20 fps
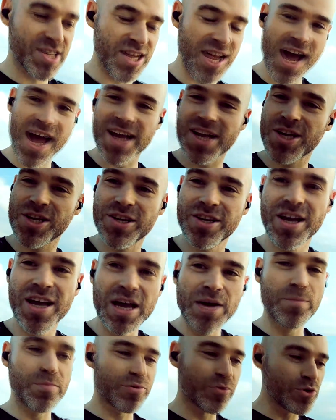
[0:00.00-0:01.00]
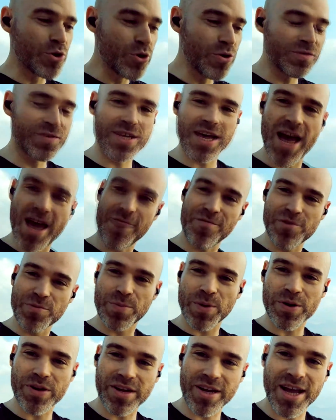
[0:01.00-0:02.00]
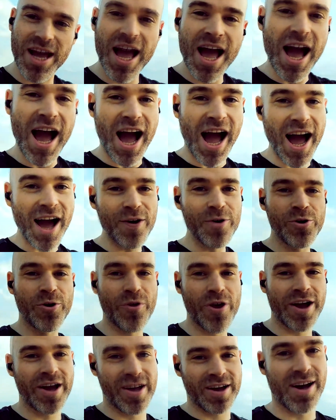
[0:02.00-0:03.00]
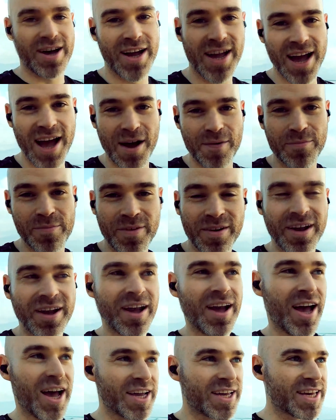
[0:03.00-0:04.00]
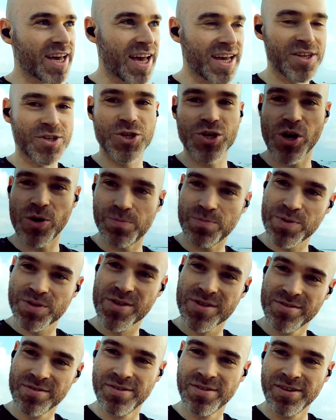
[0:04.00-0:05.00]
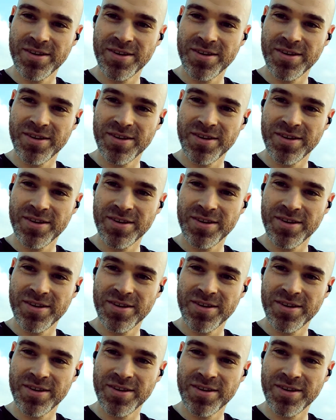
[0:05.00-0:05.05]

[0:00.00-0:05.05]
So that I can prove to everybody how great I am and getting jobs.